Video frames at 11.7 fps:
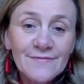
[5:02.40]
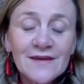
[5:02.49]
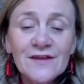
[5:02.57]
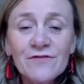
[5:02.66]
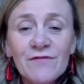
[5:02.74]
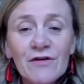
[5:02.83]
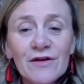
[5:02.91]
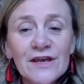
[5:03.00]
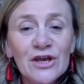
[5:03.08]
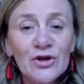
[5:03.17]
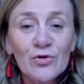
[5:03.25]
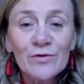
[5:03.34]
it's very
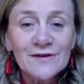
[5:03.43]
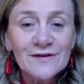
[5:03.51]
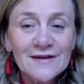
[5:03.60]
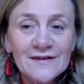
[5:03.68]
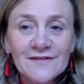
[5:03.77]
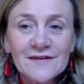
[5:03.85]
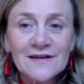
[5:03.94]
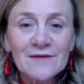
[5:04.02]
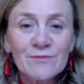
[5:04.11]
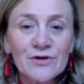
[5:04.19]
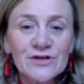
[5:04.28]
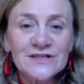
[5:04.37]
new and still
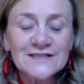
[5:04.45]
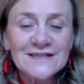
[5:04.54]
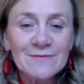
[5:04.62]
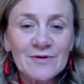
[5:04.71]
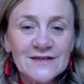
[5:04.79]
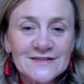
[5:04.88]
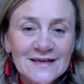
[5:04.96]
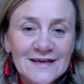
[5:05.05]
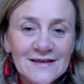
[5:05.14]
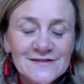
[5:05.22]
emerging day by day.